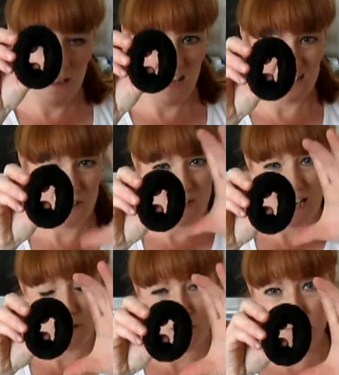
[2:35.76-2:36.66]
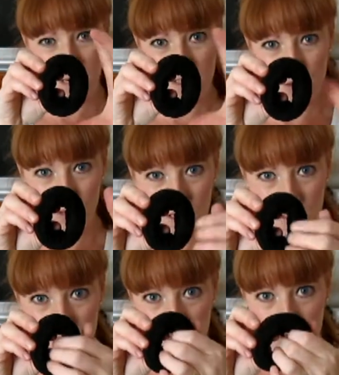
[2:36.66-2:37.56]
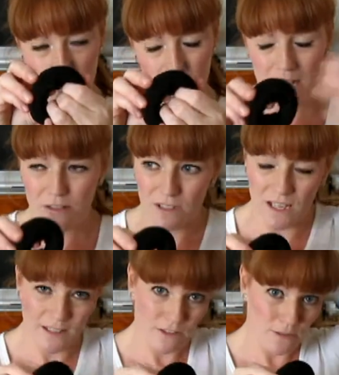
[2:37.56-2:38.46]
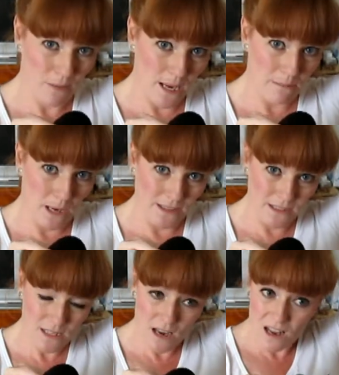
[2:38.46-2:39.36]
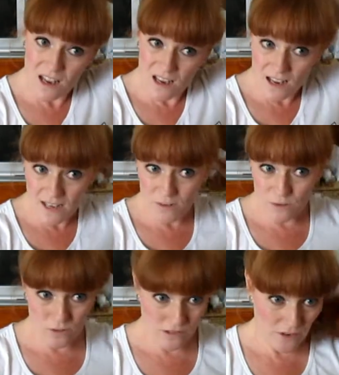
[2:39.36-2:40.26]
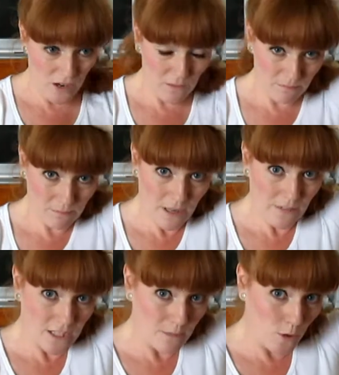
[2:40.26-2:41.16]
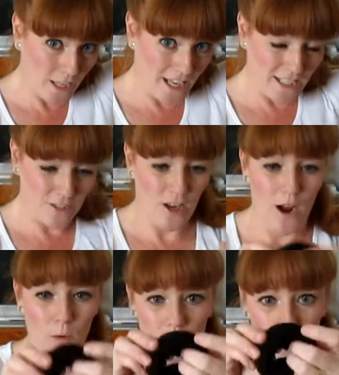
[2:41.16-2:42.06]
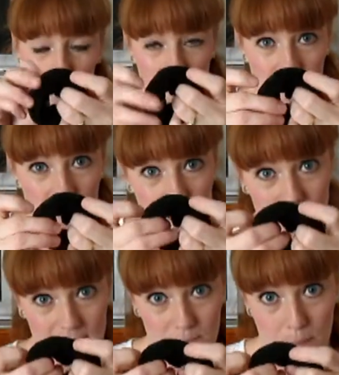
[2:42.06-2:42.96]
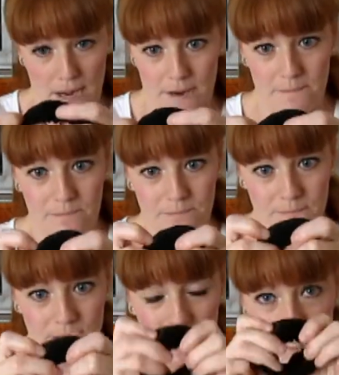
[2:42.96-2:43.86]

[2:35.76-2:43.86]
It's not like those big donuts in the shop. I don't like those big buns, and also I've got a bit of a small head, so I want a wee neat bun, a